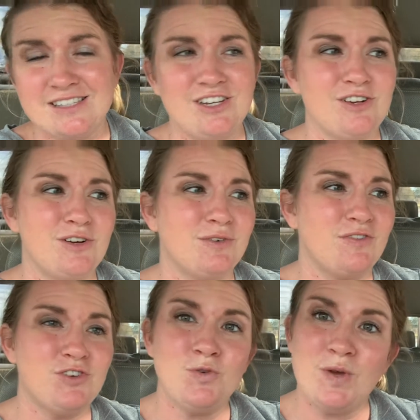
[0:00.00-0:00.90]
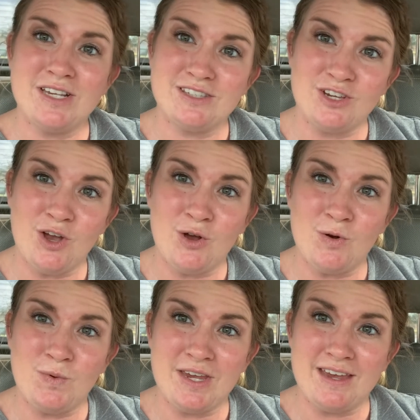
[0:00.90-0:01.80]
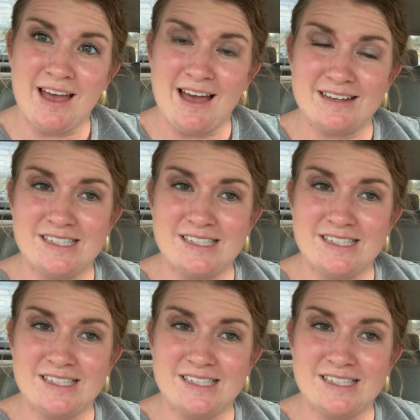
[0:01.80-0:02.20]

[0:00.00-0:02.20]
You know, a few weeks ago we had